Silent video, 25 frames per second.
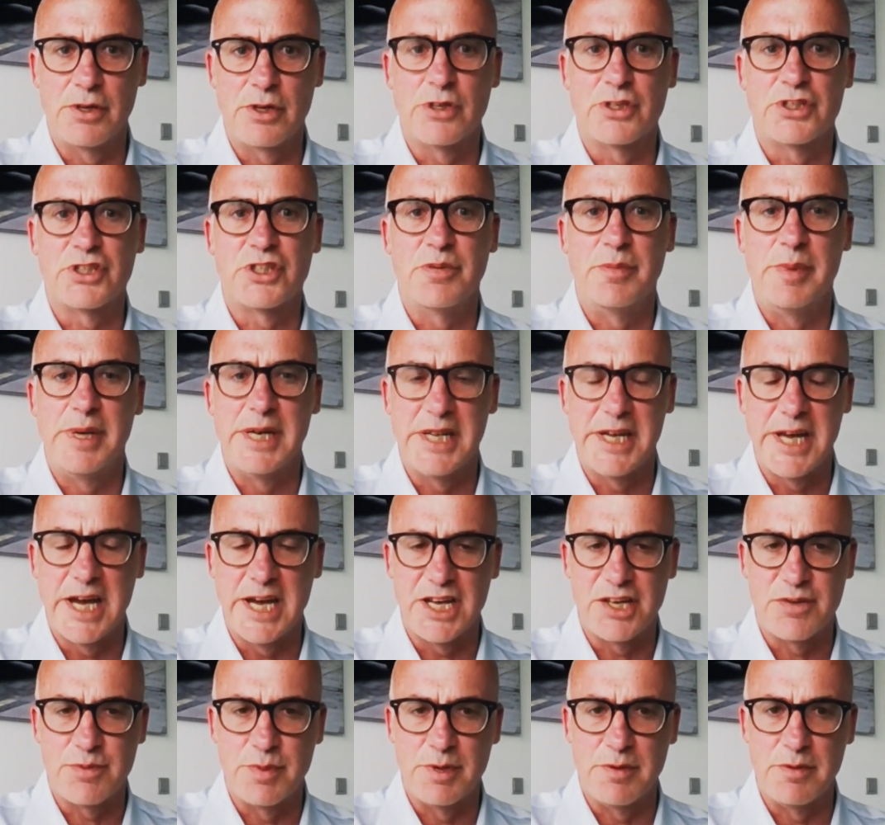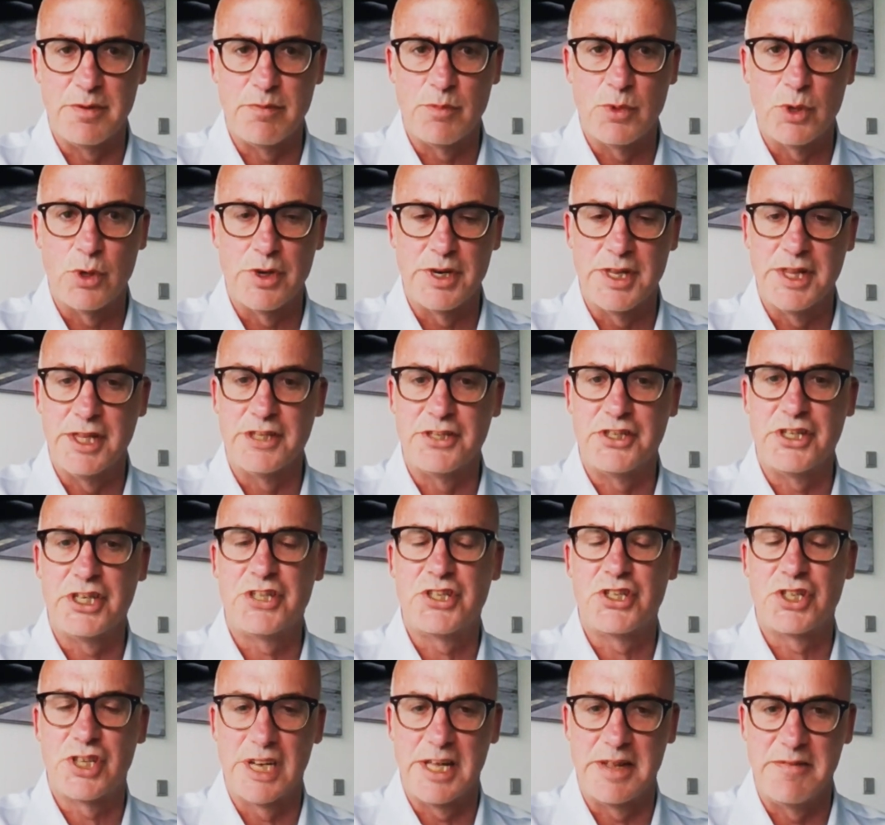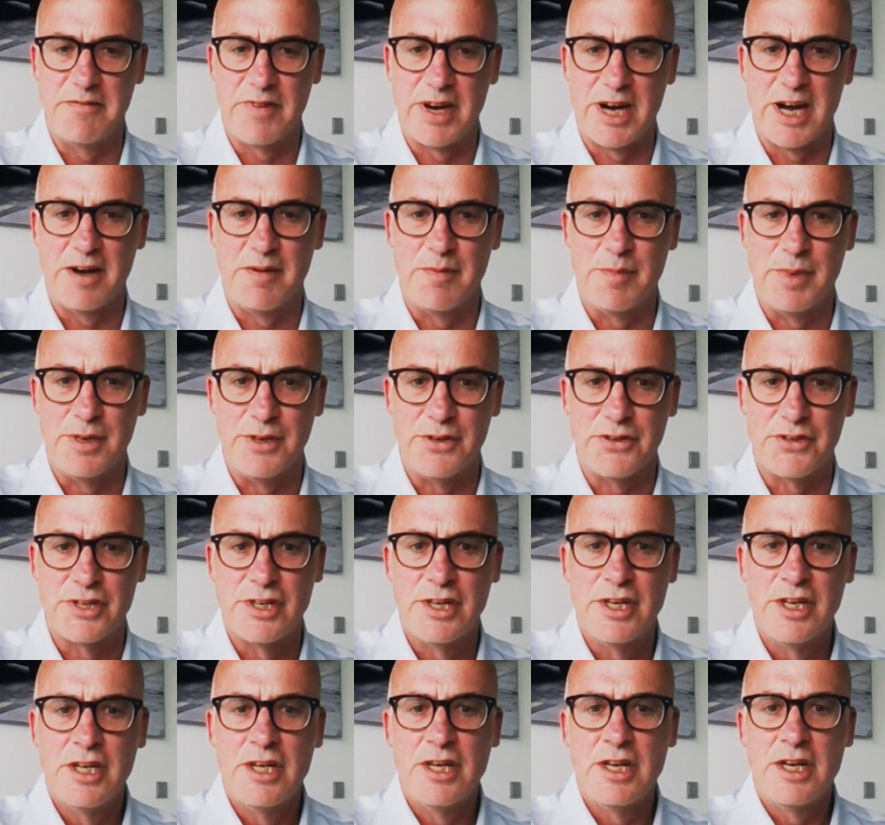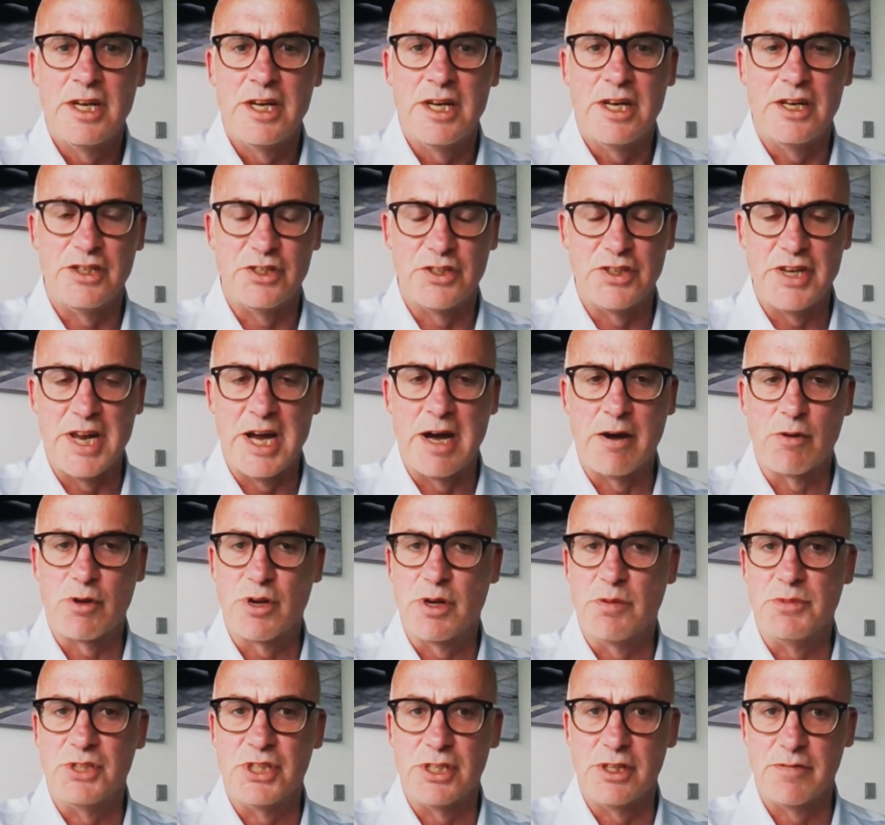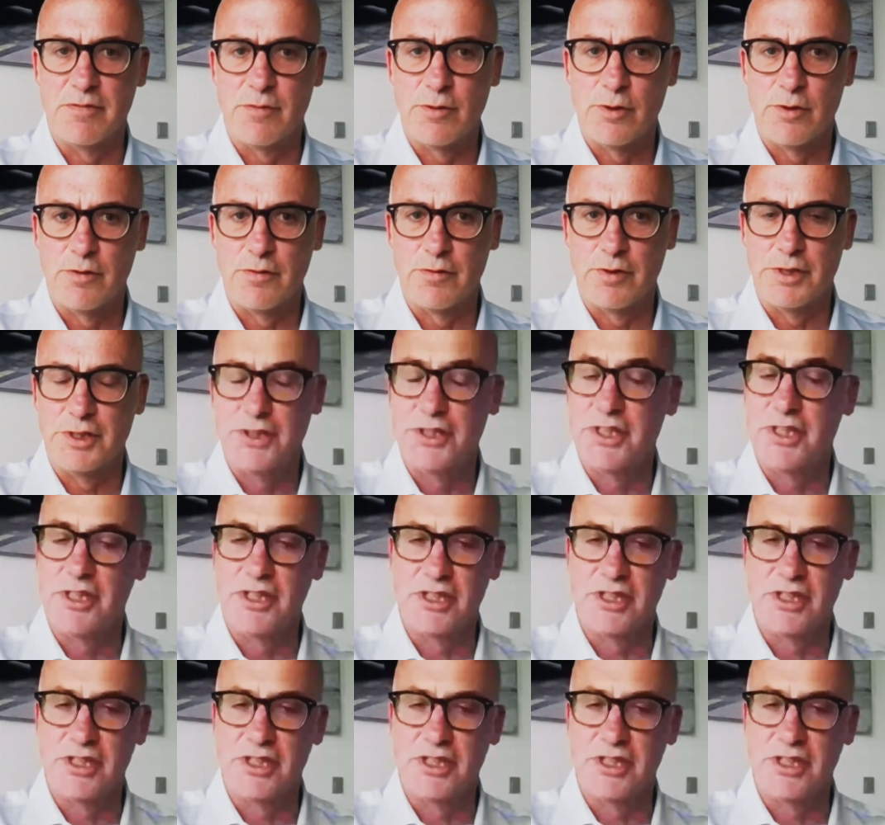the customer engagement more in the digital environment, has now come to the forefront.